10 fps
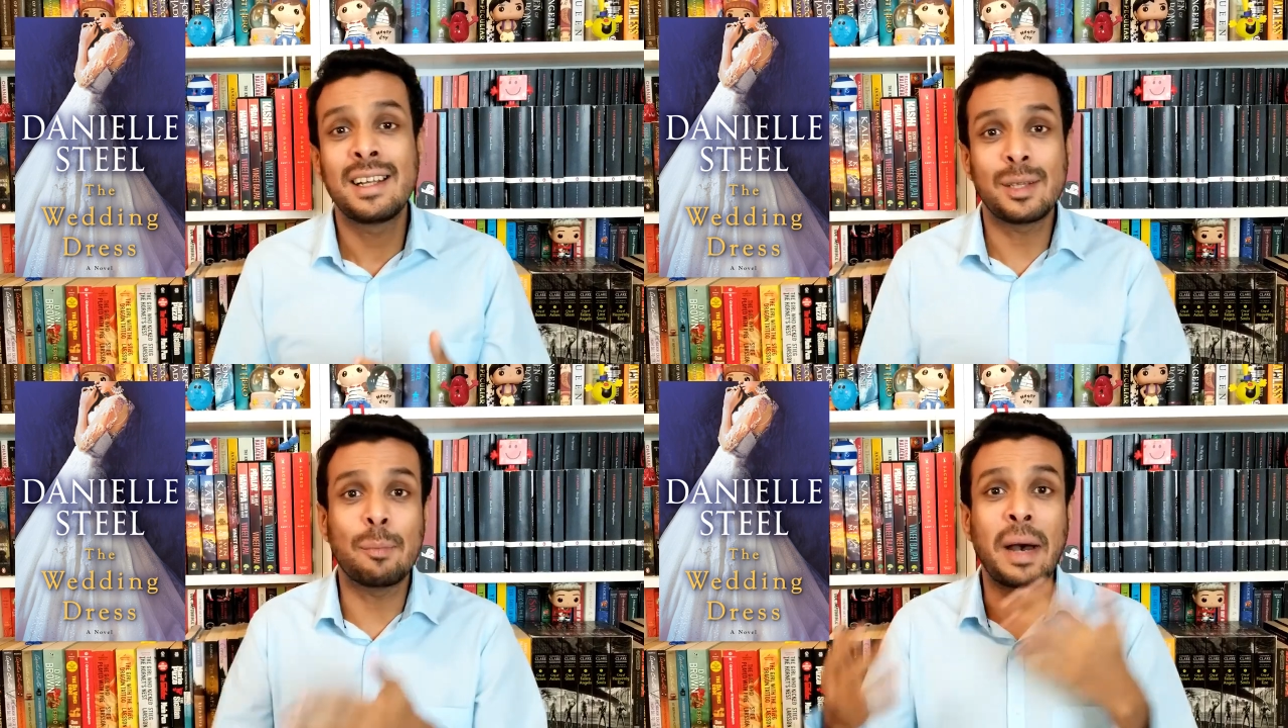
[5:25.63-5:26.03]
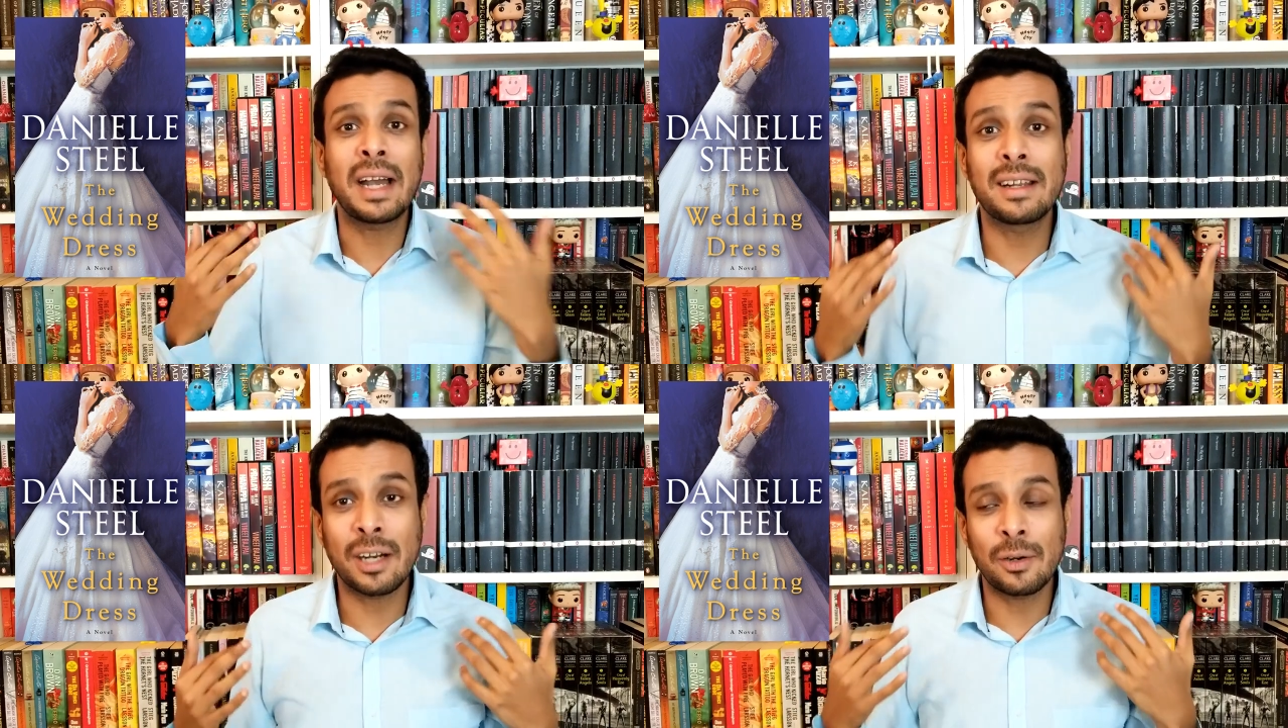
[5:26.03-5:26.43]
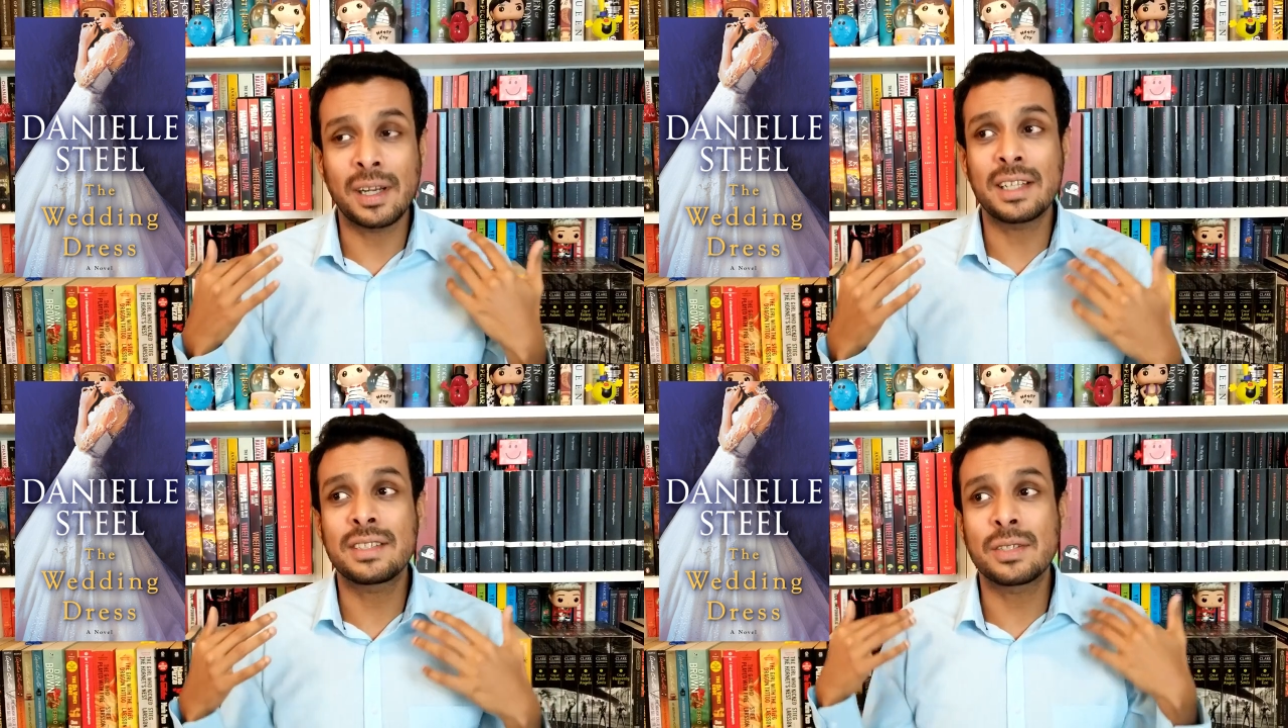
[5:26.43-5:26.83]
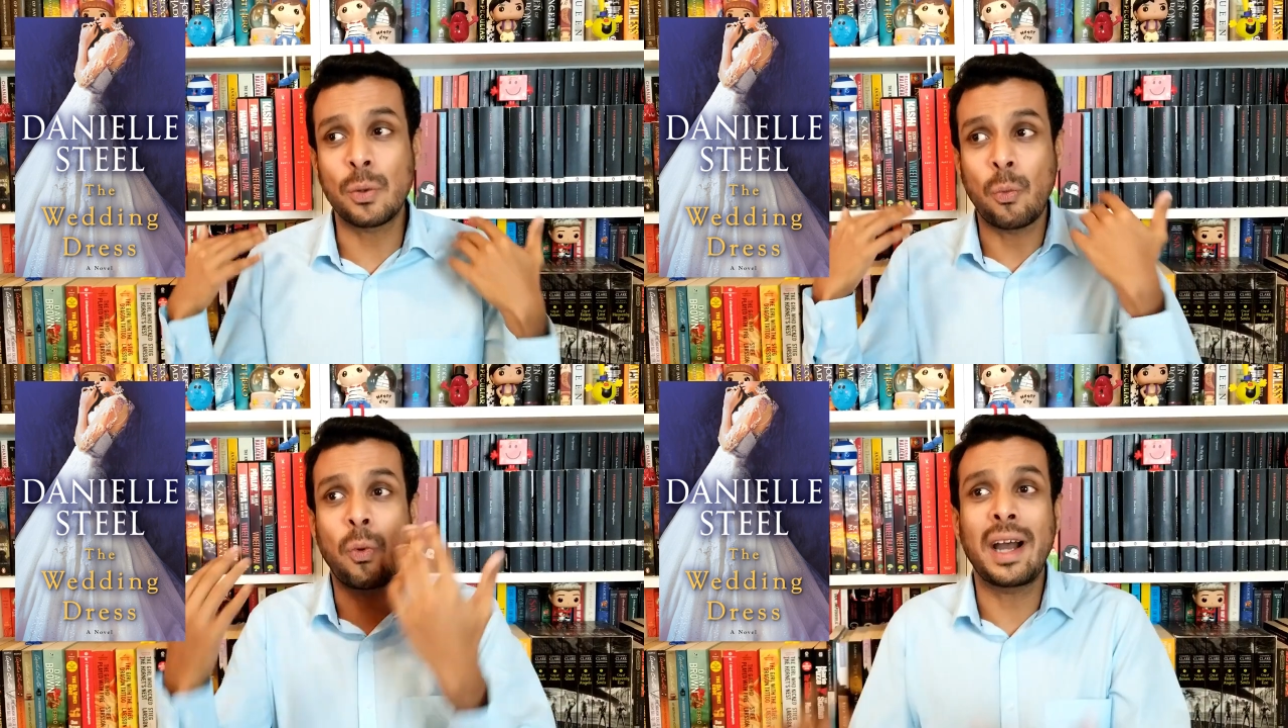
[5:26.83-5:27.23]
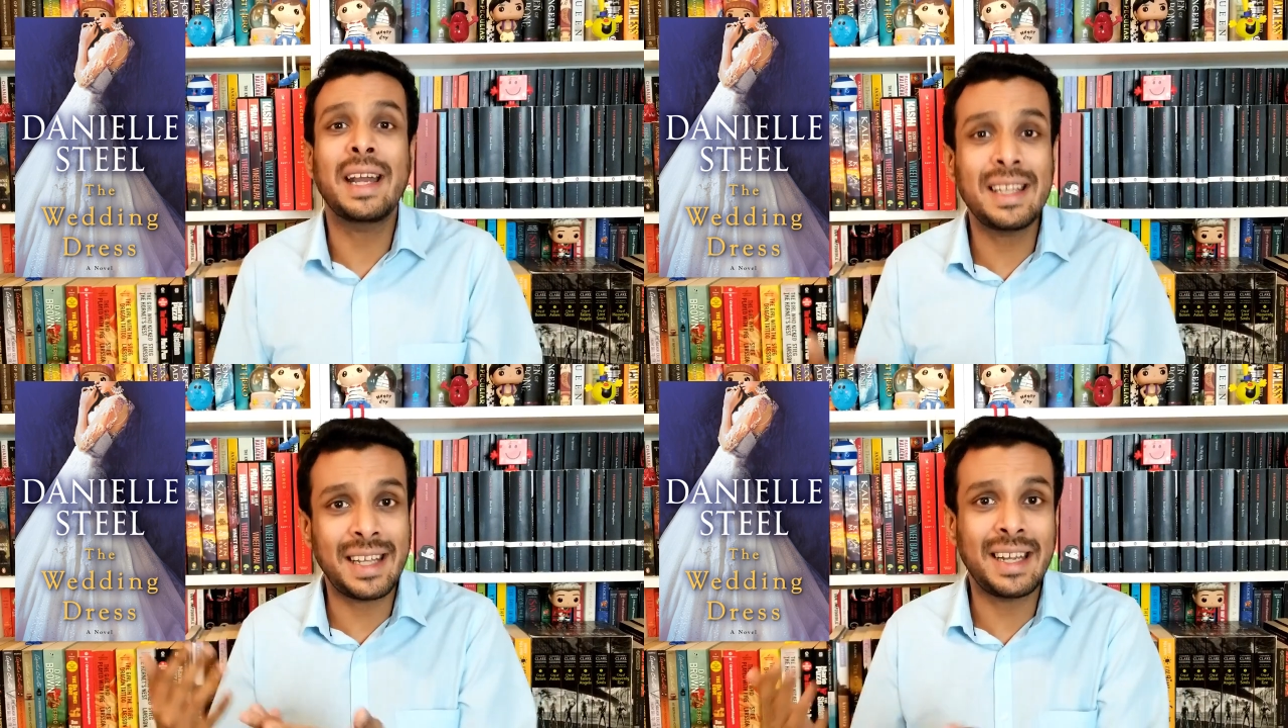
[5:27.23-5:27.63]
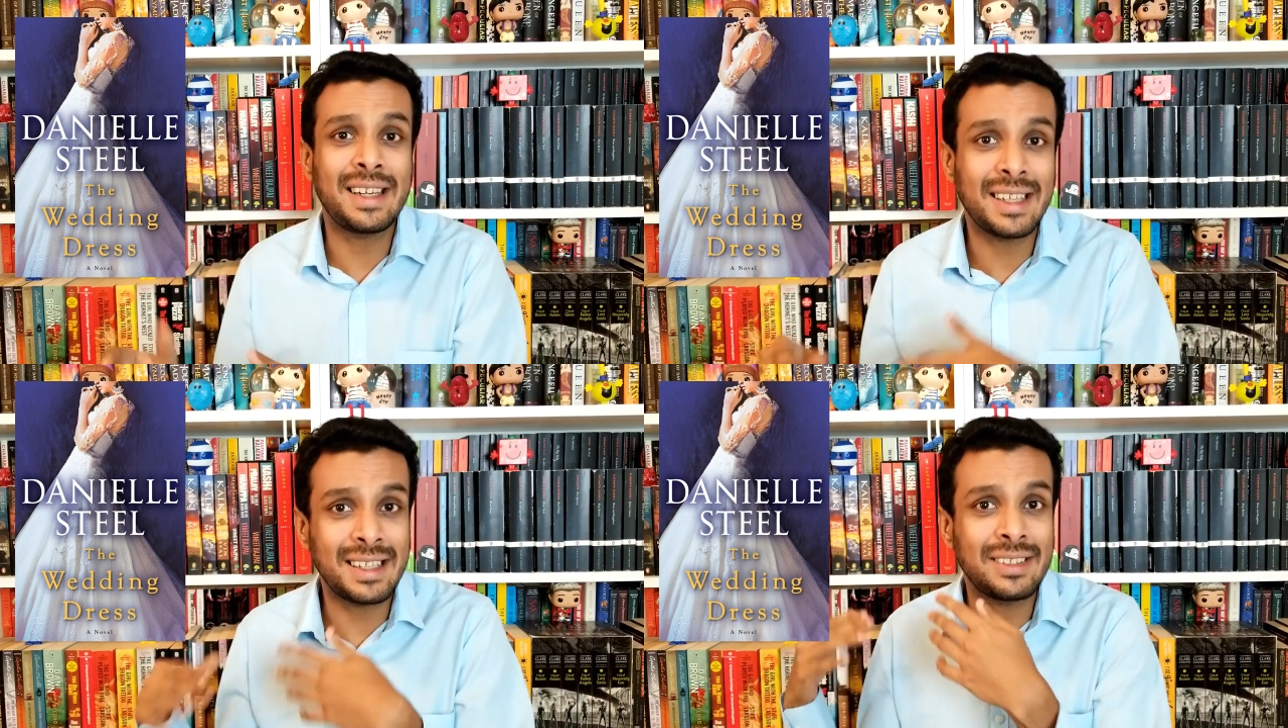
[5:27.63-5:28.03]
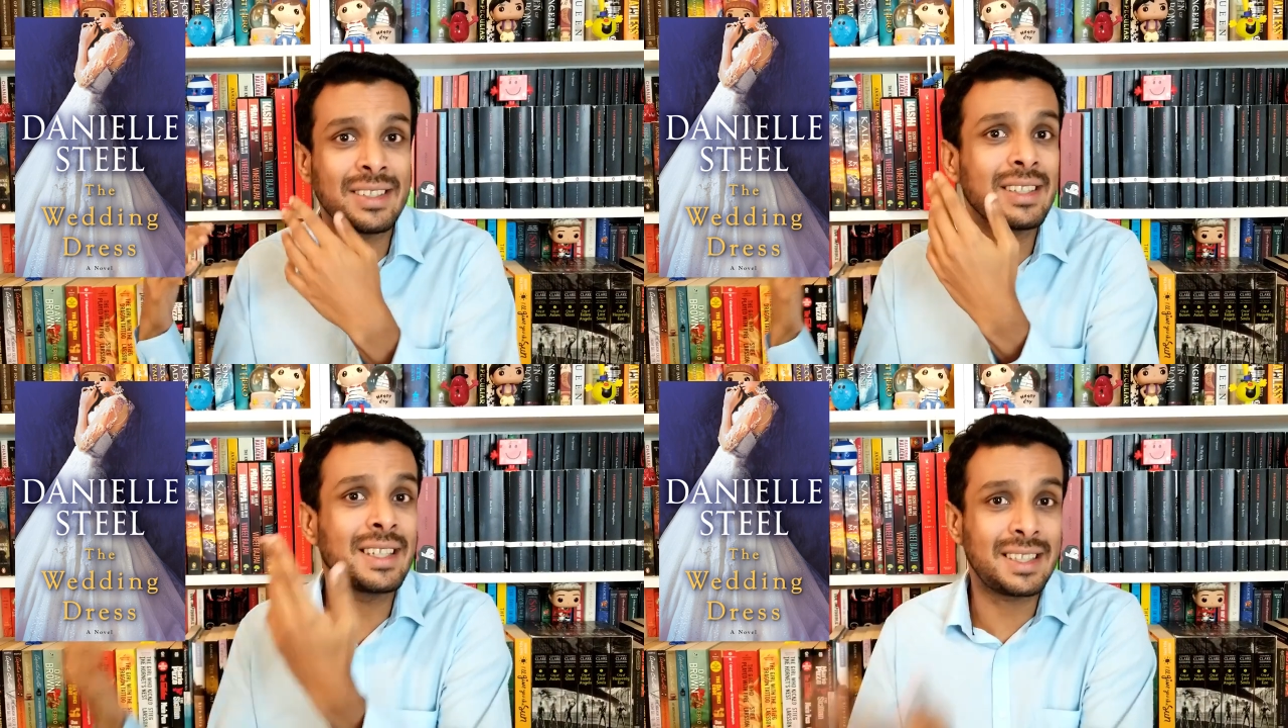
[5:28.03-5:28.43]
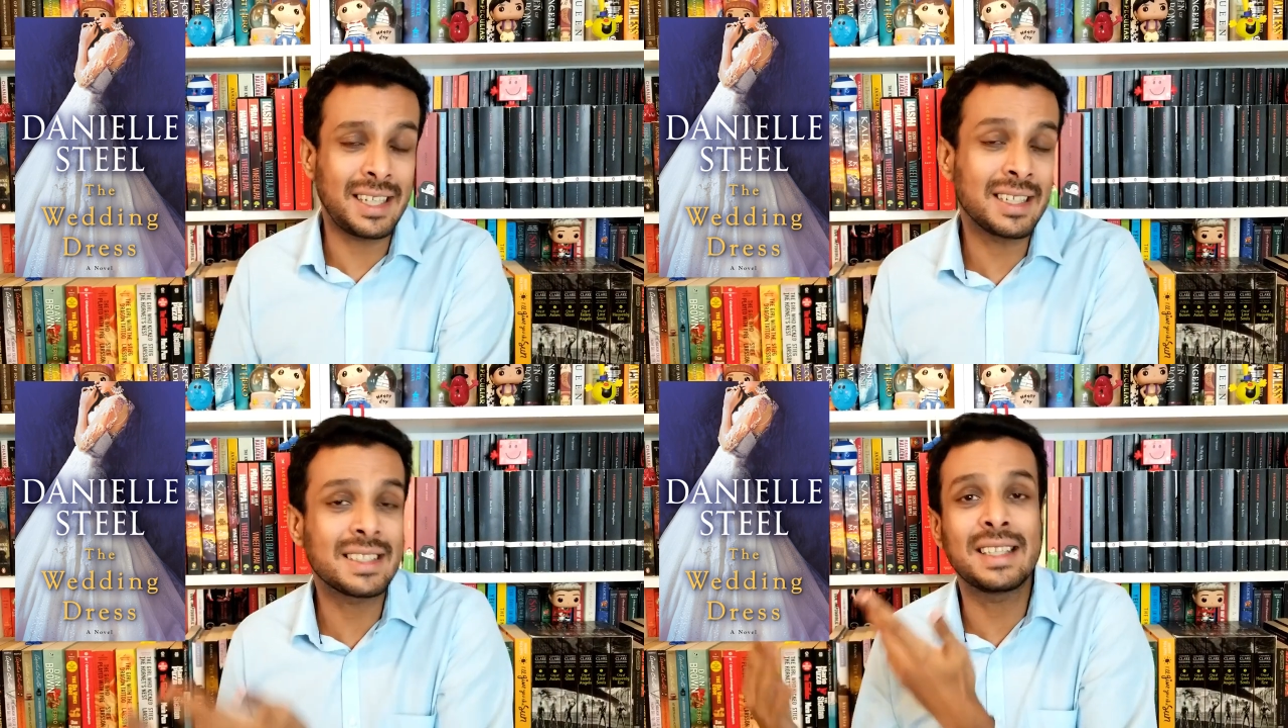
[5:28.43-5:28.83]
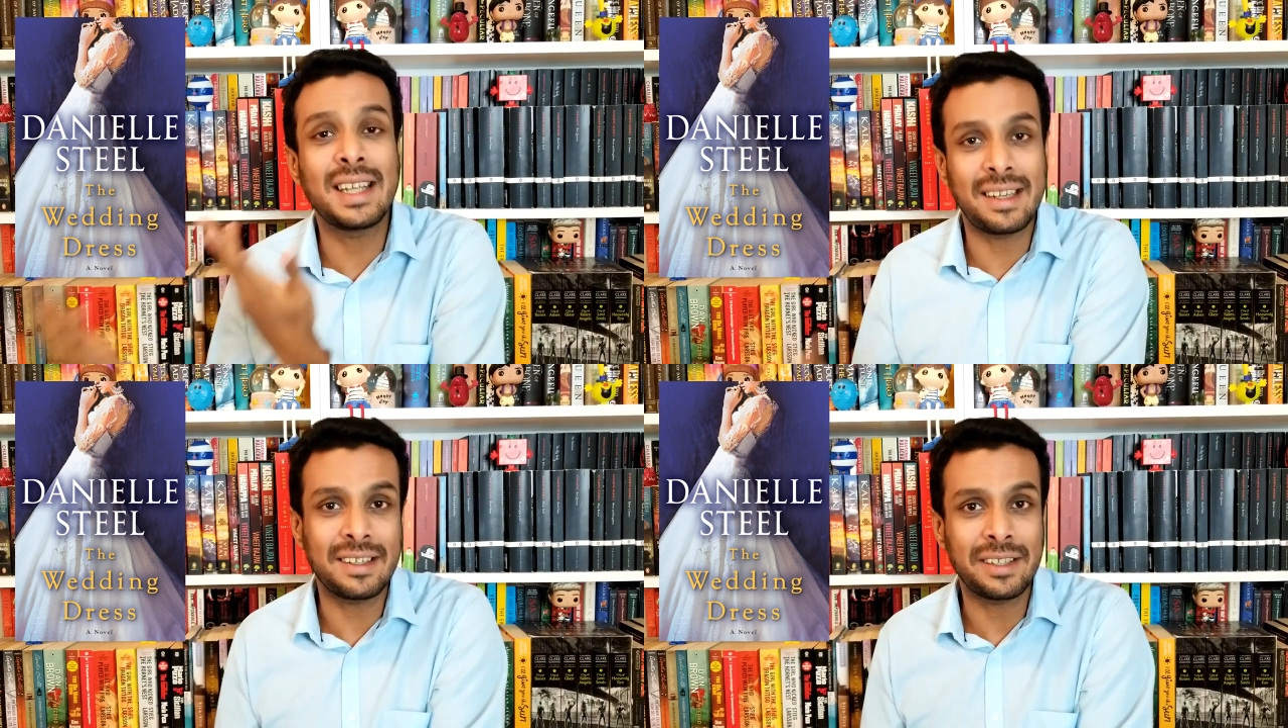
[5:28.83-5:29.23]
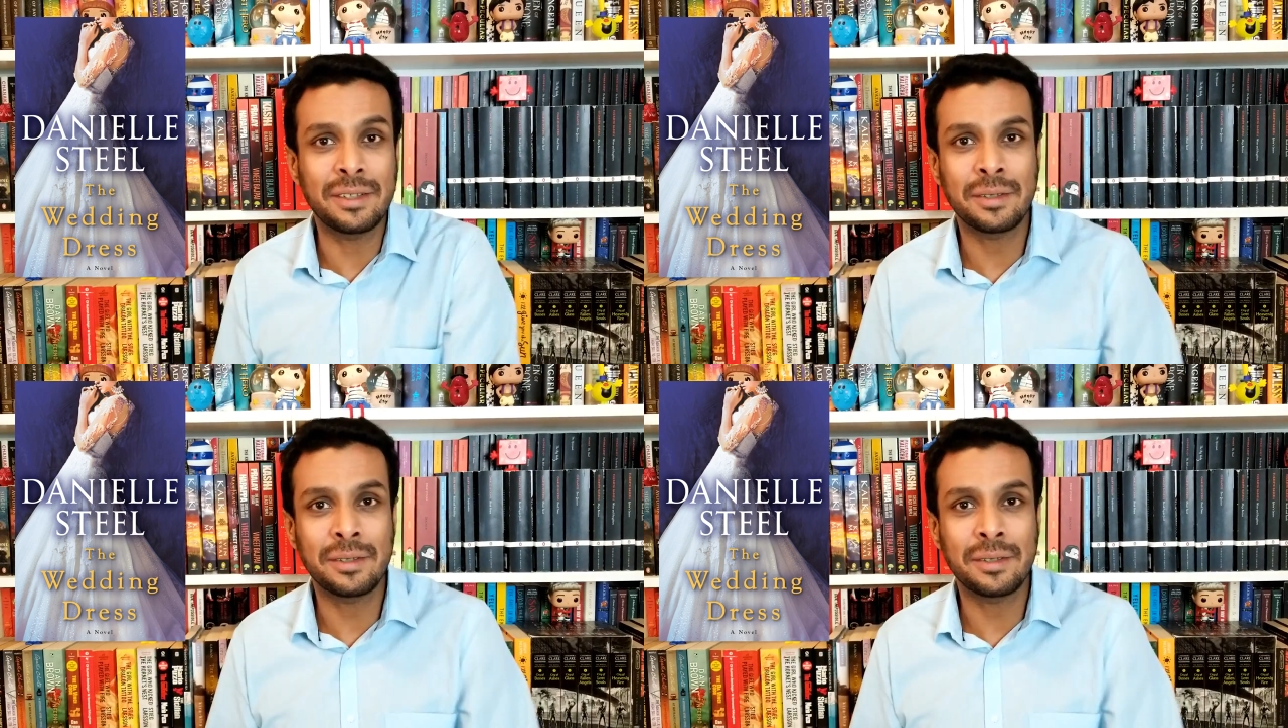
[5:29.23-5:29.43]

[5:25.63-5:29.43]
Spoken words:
the background as to why they did the things that they did.